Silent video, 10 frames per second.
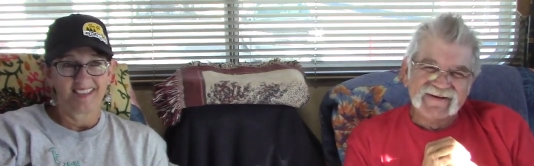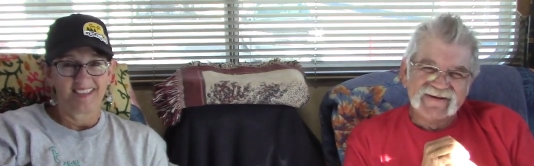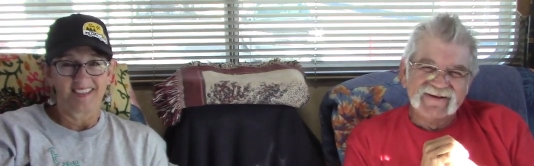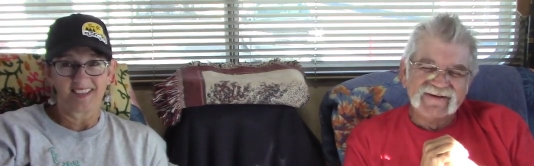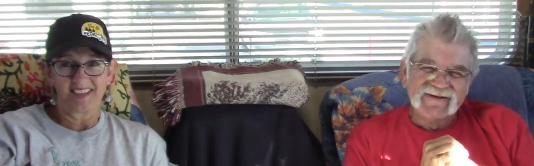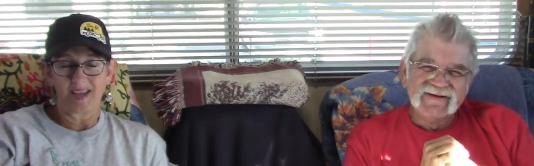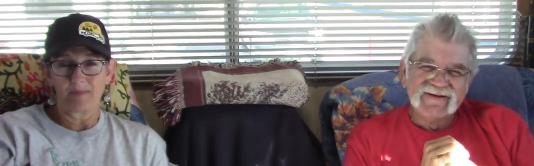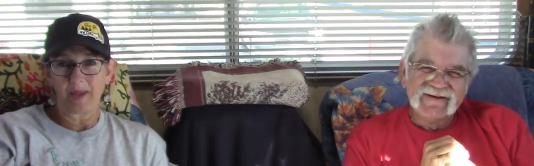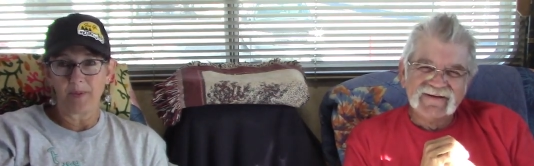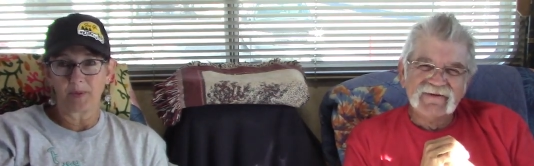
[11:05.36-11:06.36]
Speaker 1: Look at
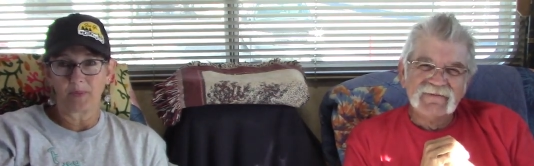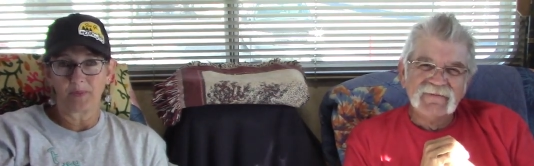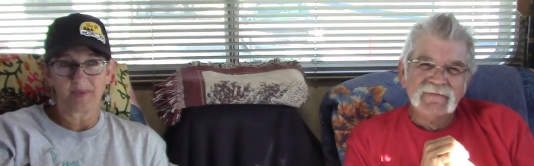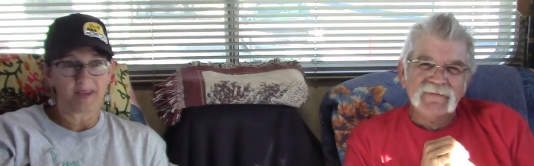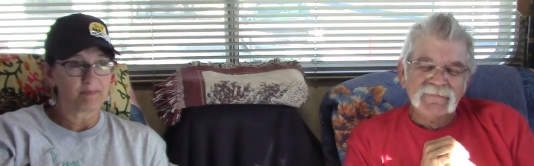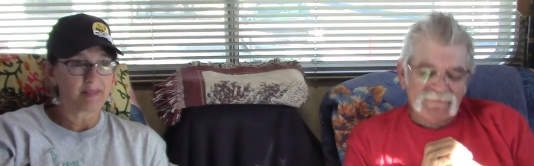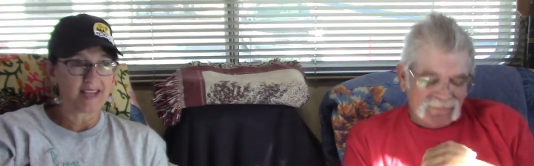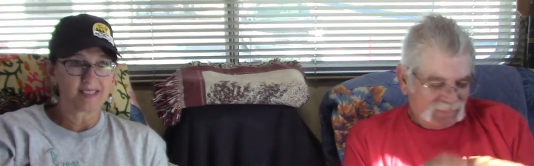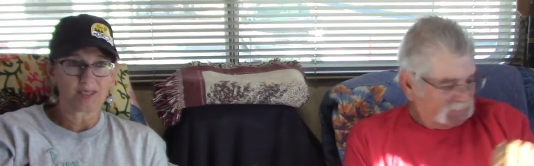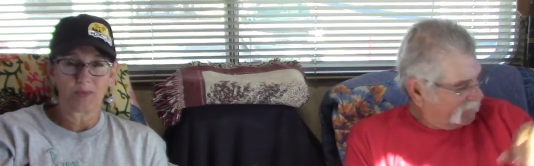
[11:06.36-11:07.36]
that paper, that
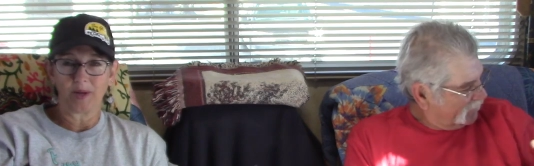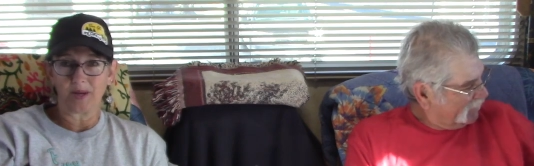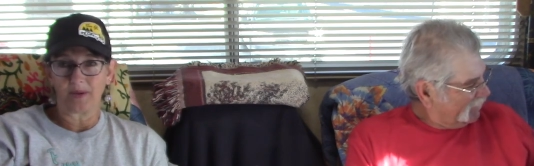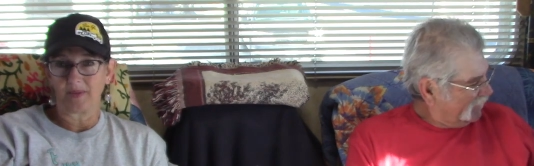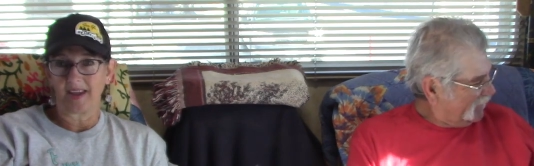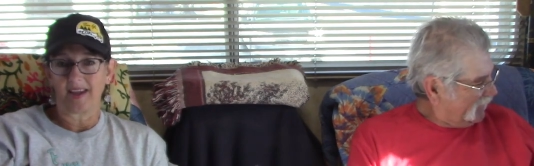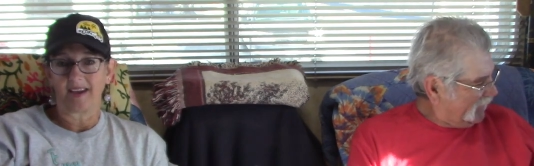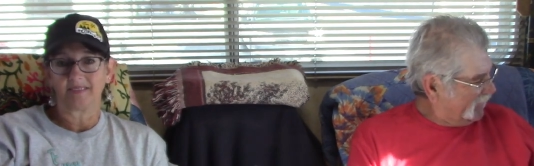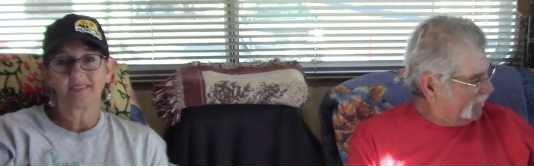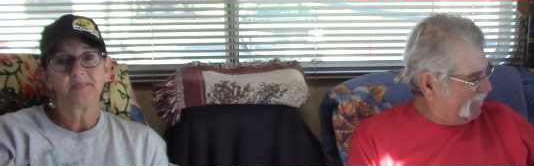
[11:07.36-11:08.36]
plastic window they
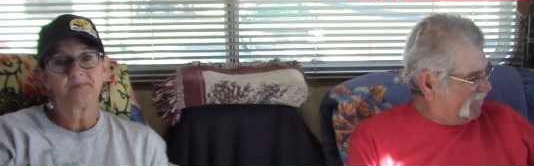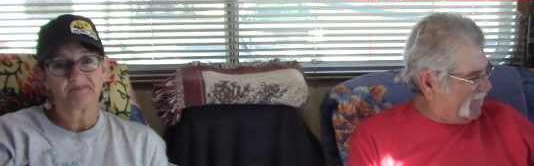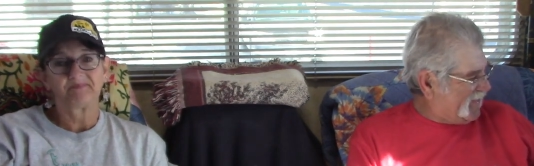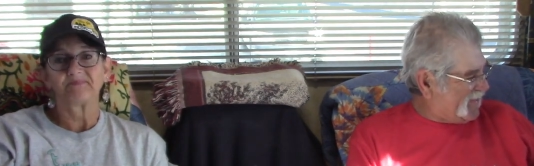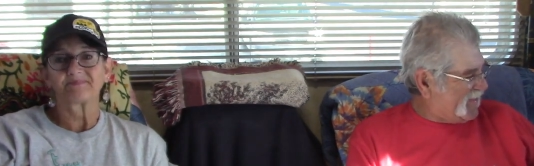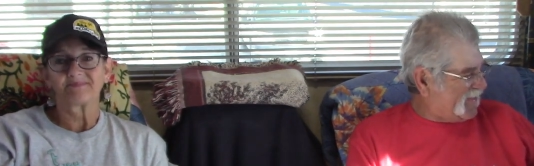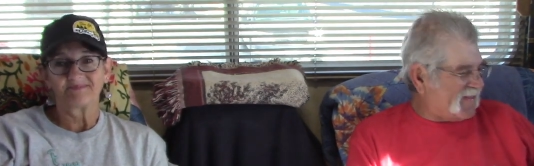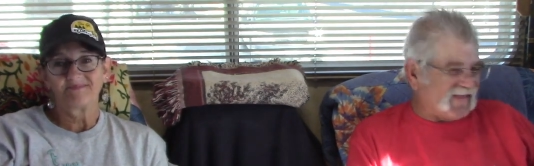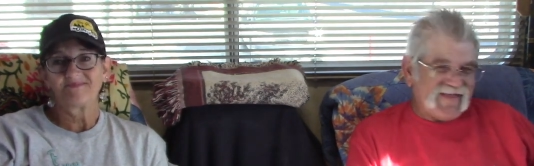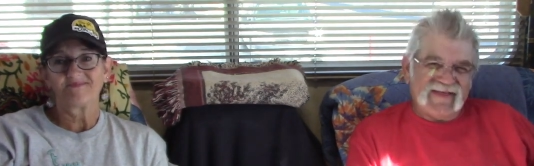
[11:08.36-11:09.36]
have.
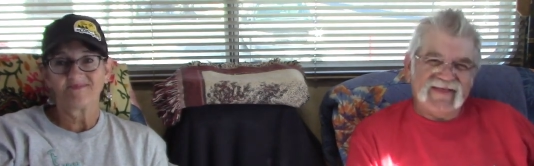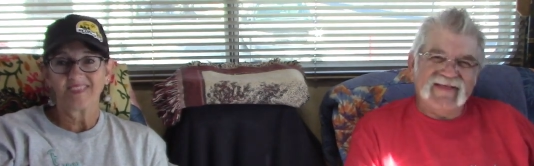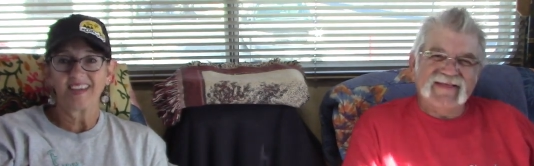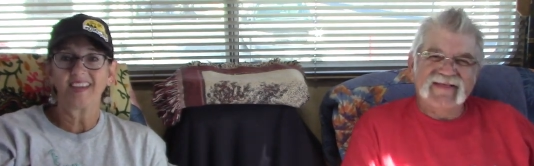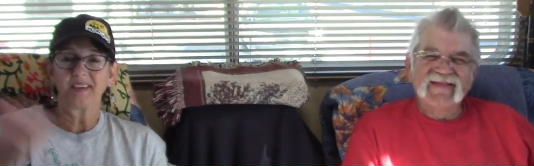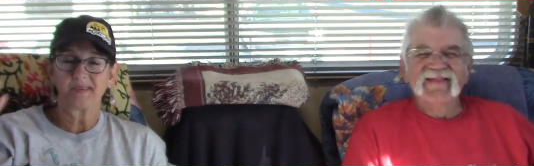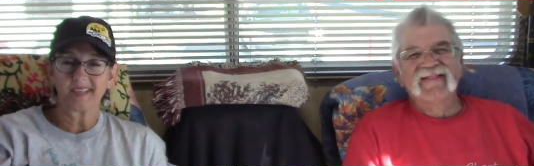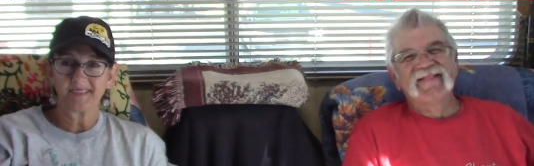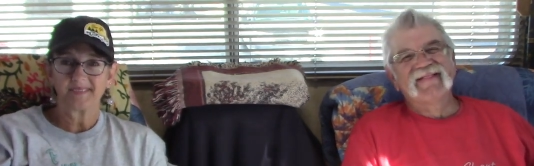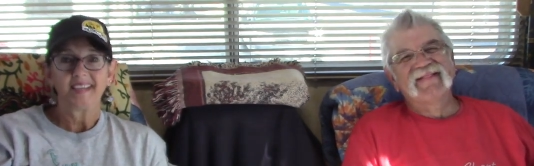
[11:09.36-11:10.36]

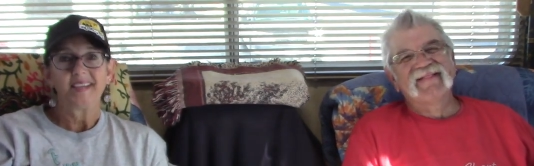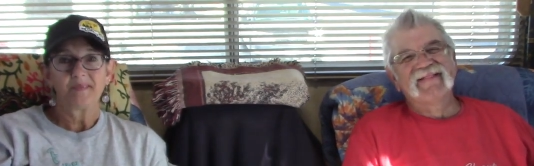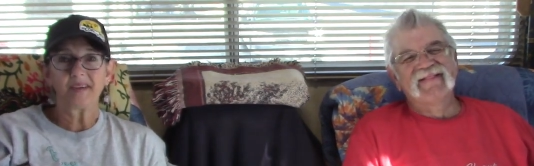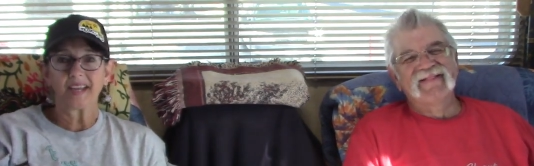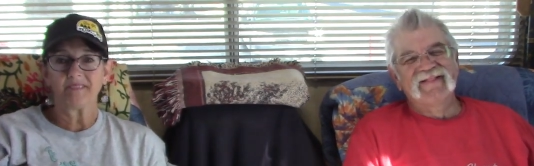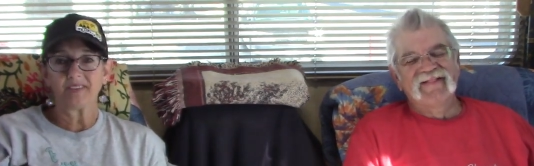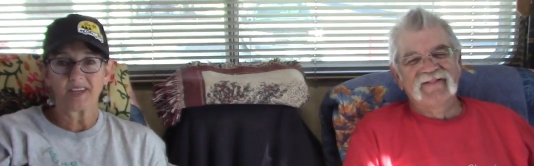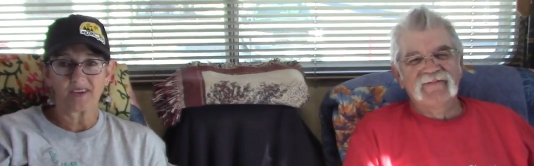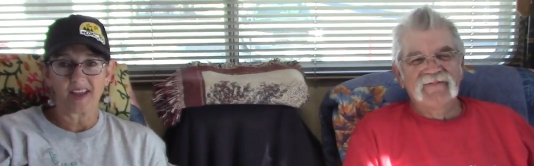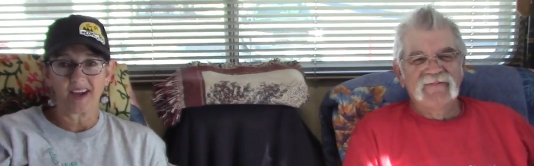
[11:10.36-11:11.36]
Anyway, we'll get it
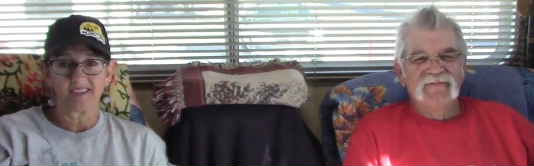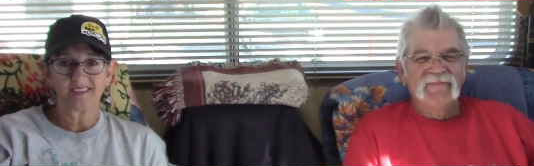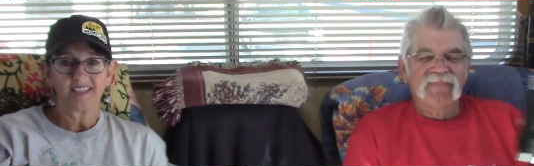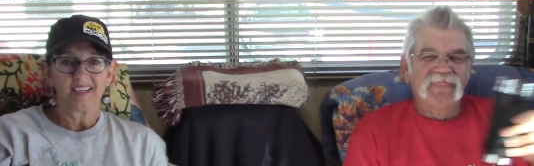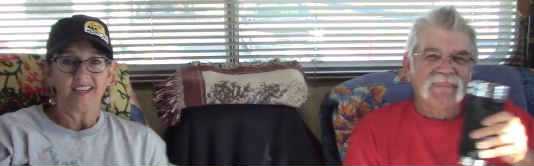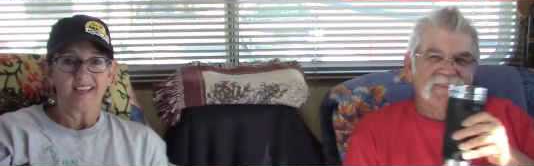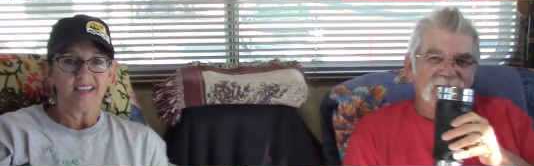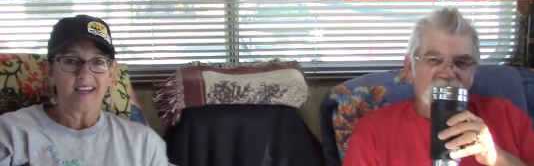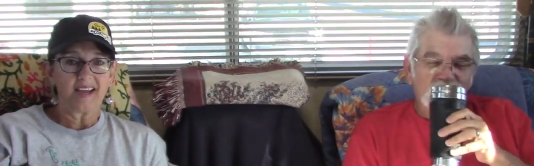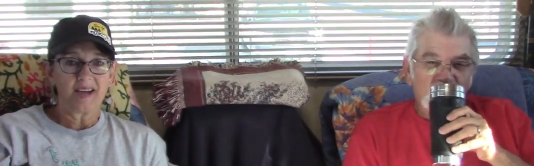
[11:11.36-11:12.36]
figured out.
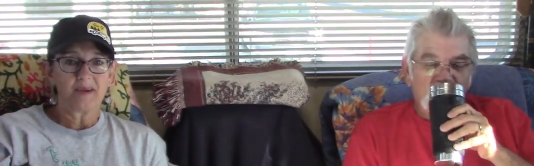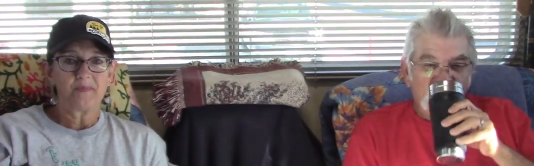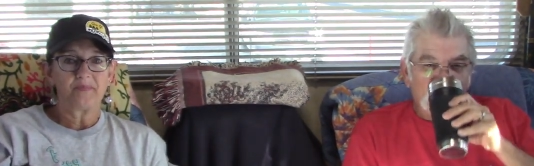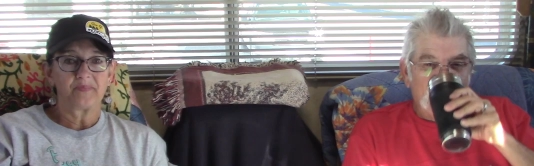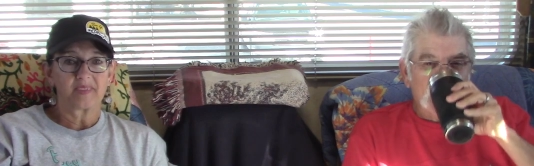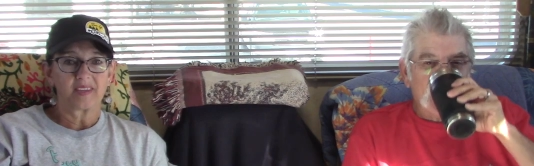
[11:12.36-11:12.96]
And